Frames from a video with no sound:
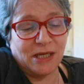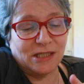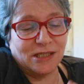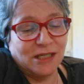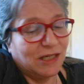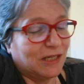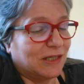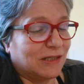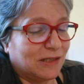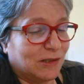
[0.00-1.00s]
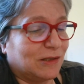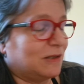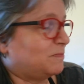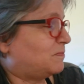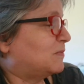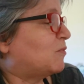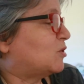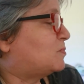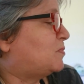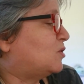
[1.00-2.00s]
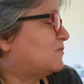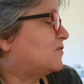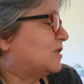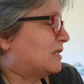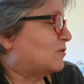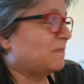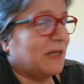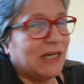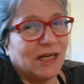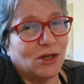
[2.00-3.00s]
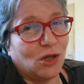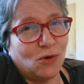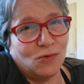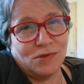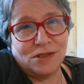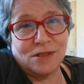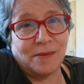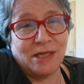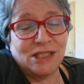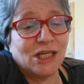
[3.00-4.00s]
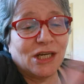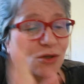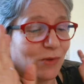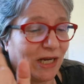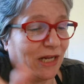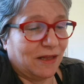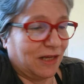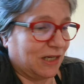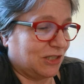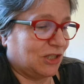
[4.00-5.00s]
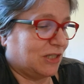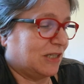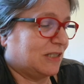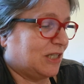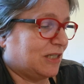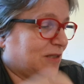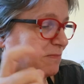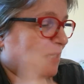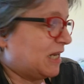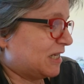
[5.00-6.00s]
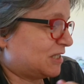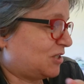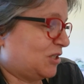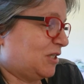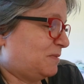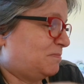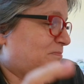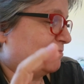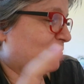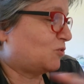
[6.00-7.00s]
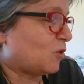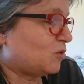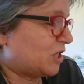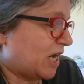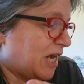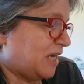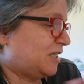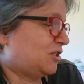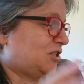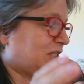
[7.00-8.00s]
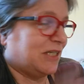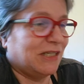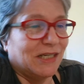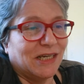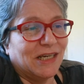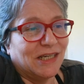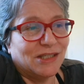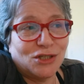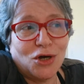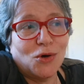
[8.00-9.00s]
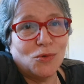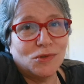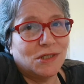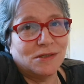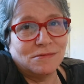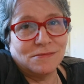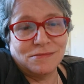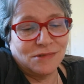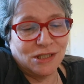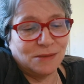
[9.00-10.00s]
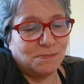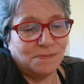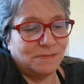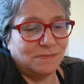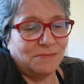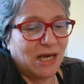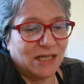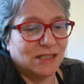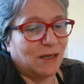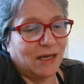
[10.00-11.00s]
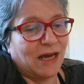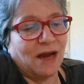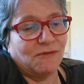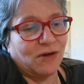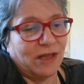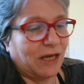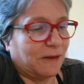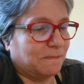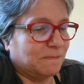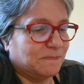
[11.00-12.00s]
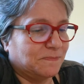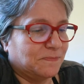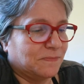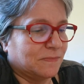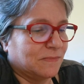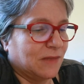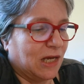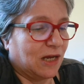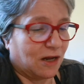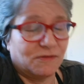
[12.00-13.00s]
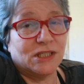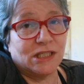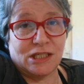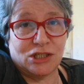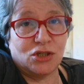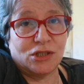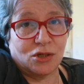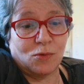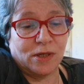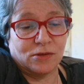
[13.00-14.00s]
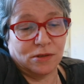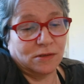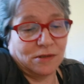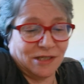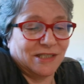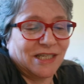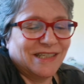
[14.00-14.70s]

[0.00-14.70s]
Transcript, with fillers: makes most beautiful little mini clothes. I mean, she can do anything. She she knits, she crochets, she sews, she makes like everything. And obviously she used to quilt because